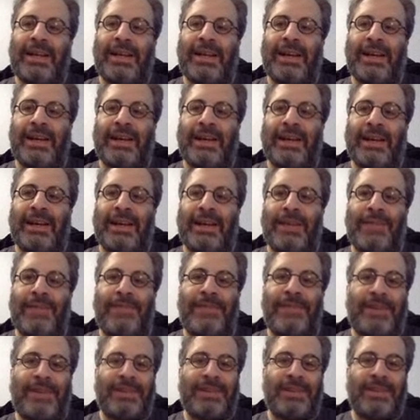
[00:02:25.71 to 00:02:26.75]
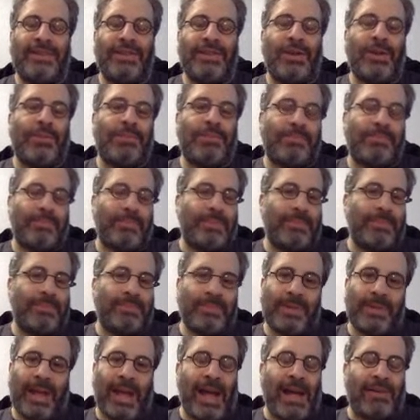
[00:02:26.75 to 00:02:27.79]
Affected, you know,
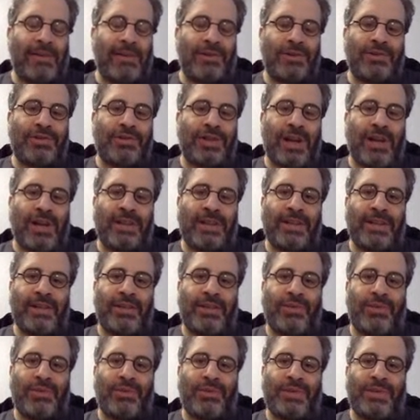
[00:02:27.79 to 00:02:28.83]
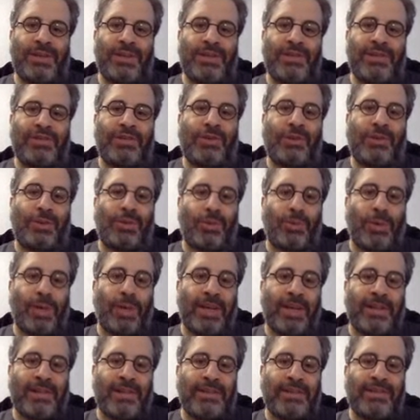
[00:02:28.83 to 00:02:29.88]
hackers got in through the
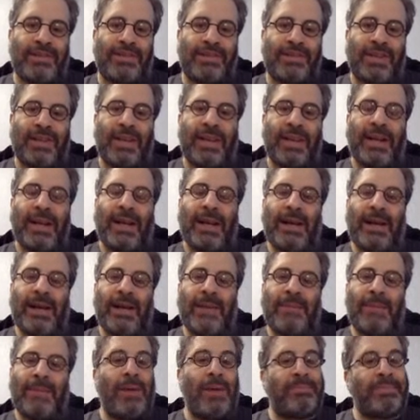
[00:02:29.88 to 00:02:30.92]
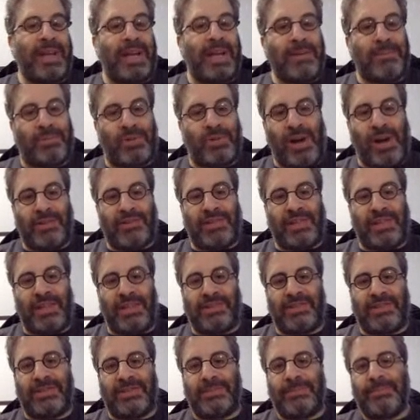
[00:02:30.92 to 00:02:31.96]
SolarWinds update
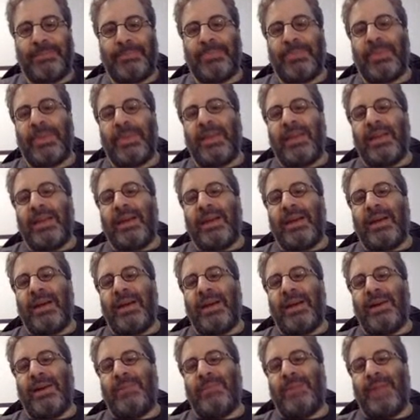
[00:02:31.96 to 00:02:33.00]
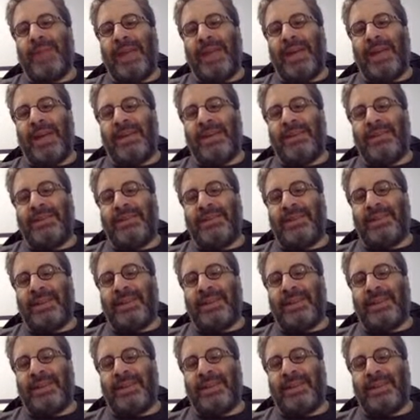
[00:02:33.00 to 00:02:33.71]
process, and